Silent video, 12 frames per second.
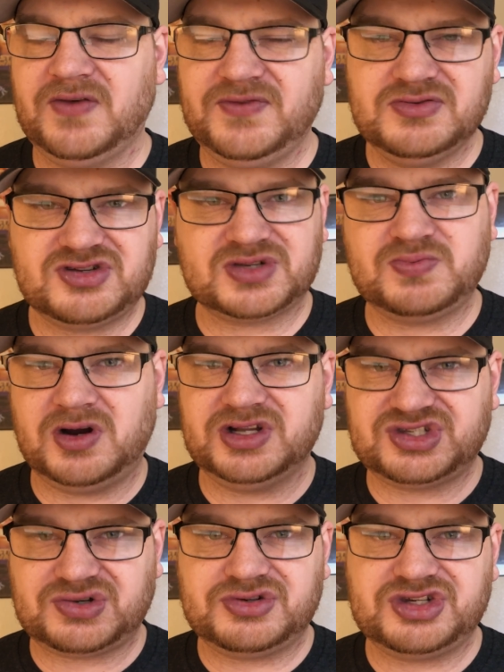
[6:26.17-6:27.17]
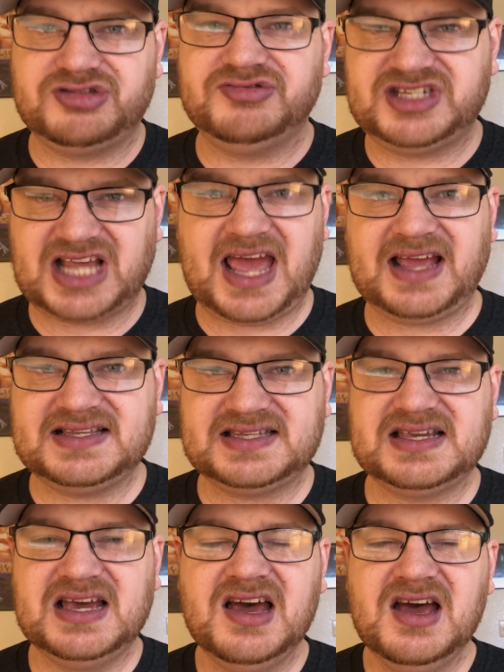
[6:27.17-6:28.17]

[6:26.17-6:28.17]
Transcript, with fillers: If you just want to search through text,